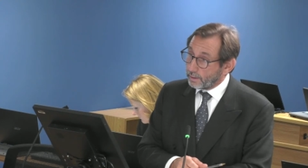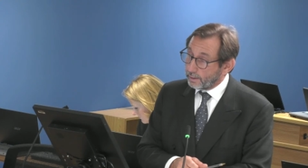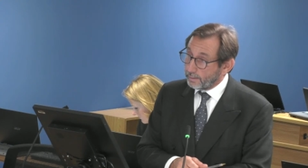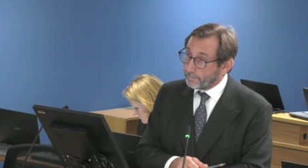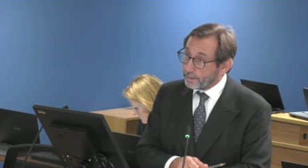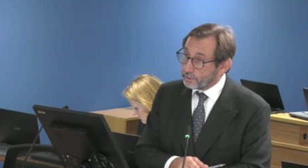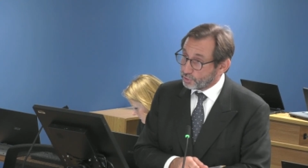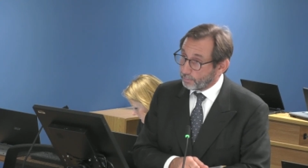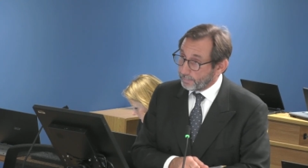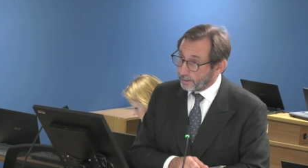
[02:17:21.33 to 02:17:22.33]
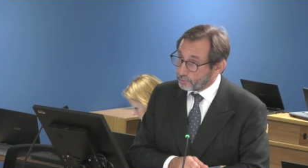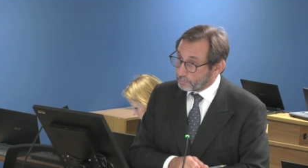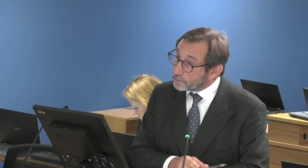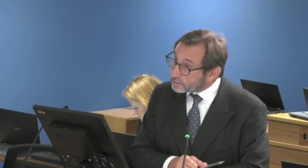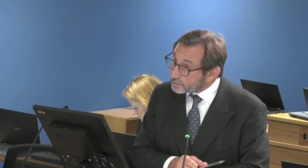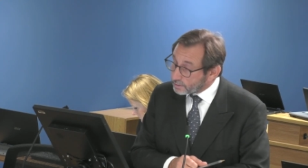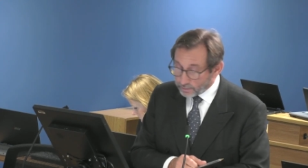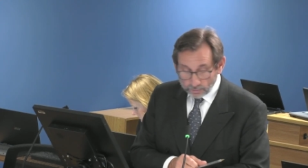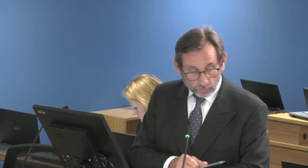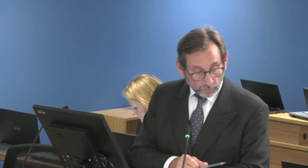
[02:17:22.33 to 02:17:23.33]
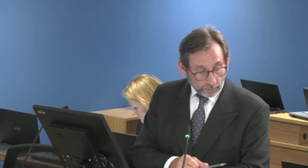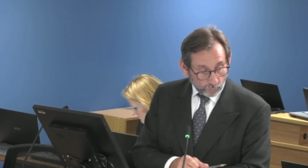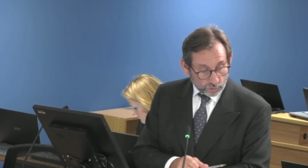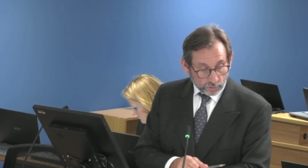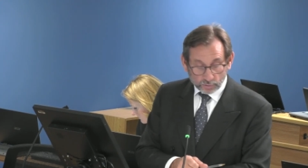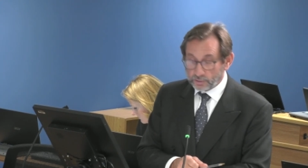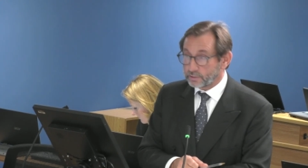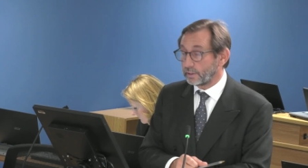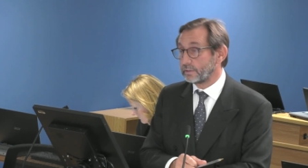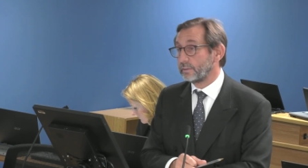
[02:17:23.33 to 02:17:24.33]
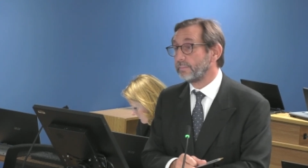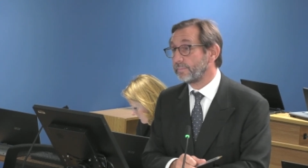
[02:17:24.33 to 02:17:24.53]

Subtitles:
impinged on management, would you criticise him?